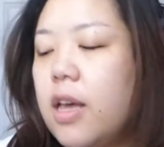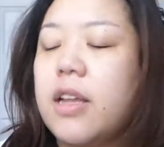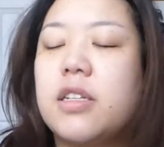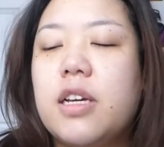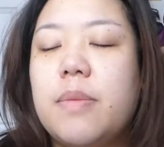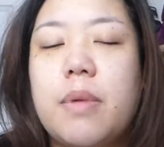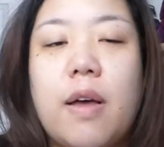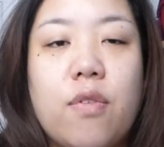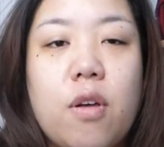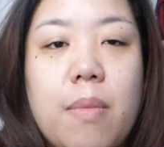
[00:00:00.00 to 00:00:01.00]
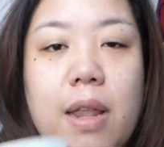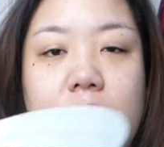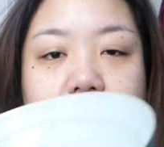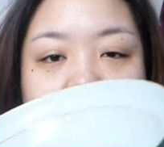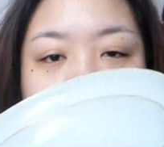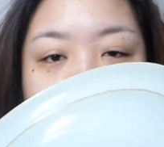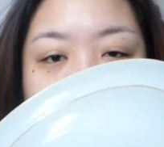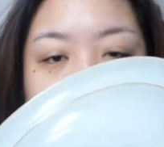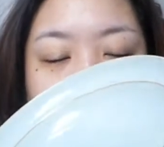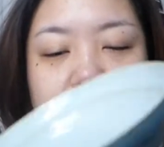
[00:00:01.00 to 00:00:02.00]
And I've got my little dish
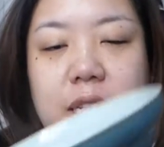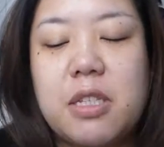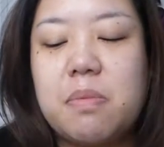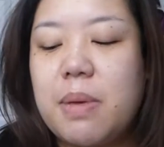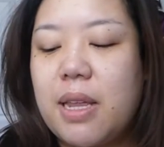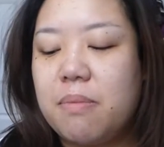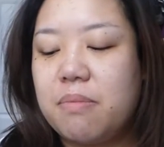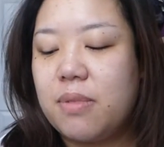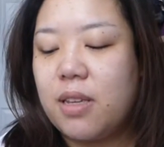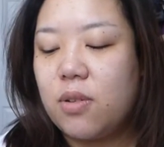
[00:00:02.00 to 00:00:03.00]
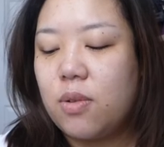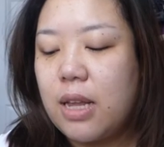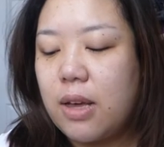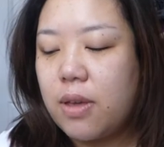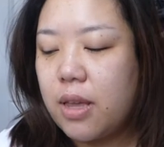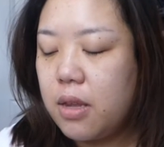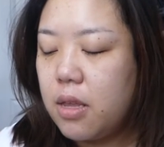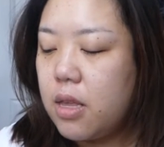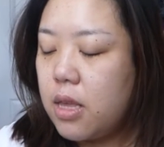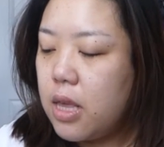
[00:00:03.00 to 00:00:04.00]
that I'm going to spit it all out in.
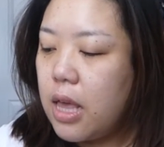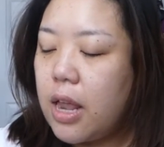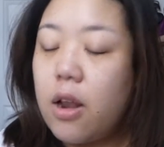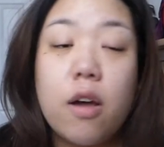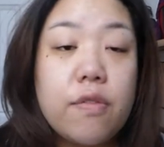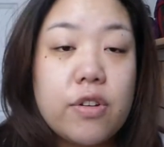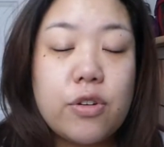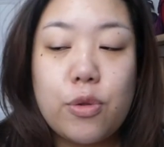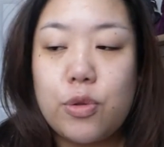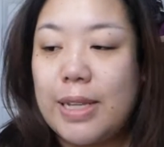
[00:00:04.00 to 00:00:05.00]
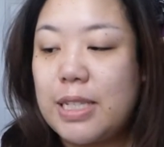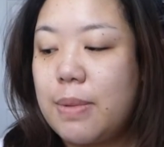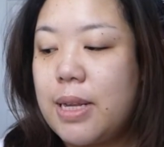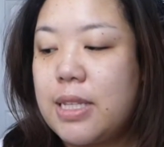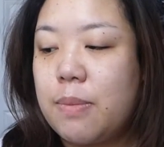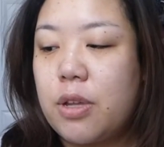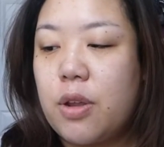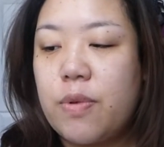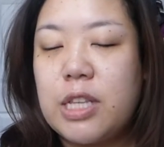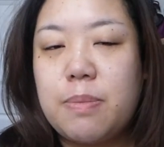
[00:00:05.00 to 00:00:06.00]
And after 20 minutes, I'm going
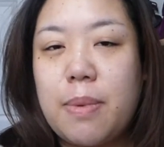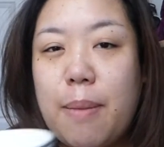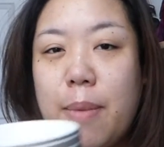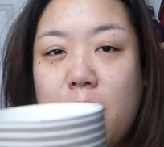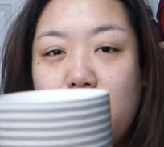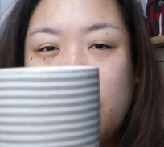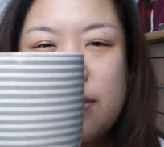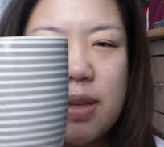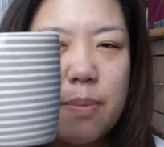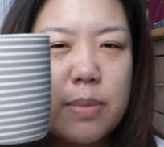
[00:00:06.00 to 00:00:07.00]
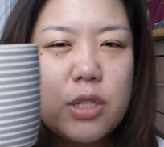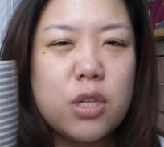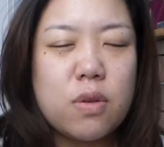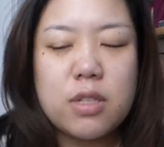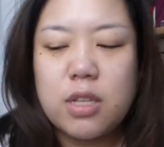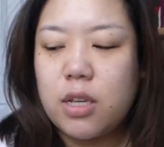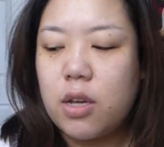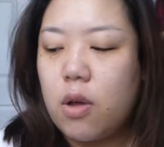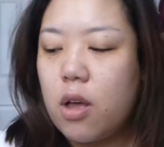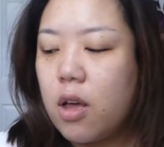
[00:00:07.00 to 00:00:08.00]
to rinse my mouth with some
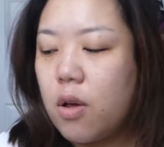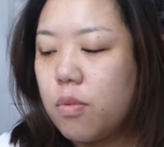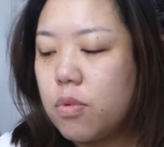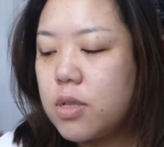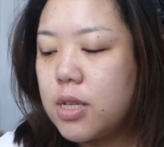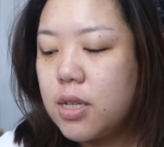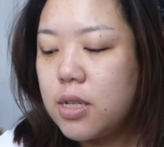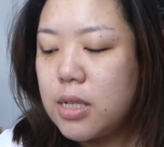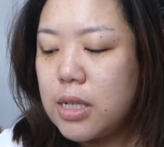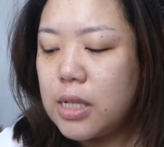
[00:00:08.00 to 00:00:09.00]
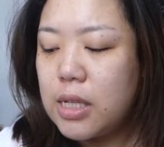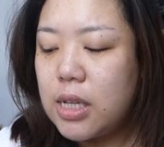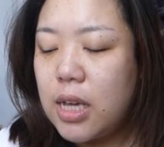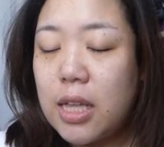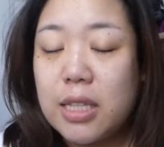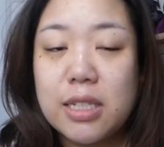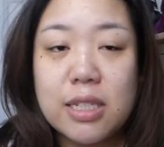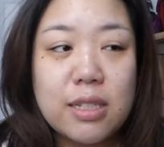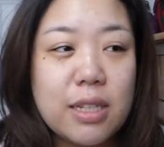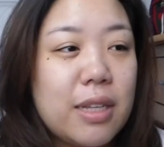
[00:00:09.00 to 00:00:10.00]
salty water. And
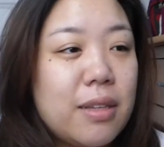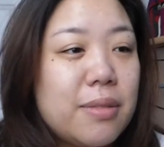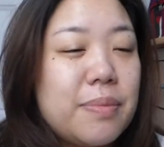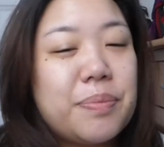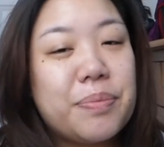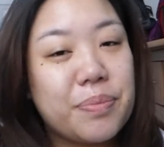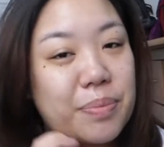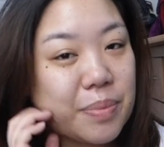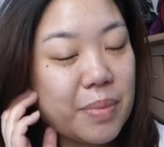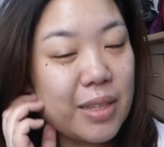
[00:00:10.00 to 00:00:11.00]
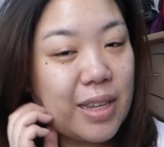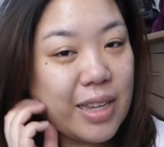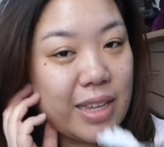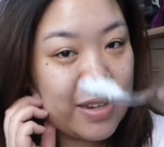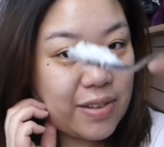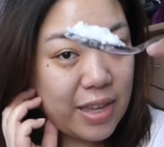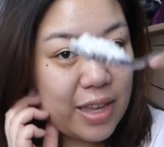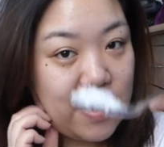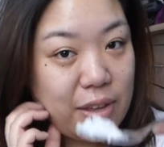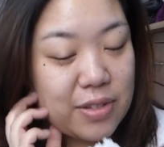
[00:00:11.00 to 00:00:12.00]

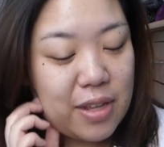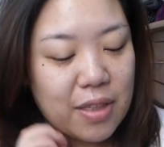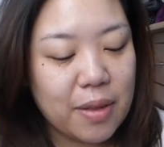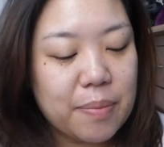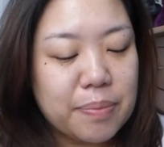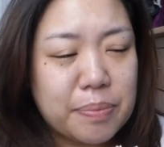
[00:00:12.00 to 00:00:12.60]
here goes nothing.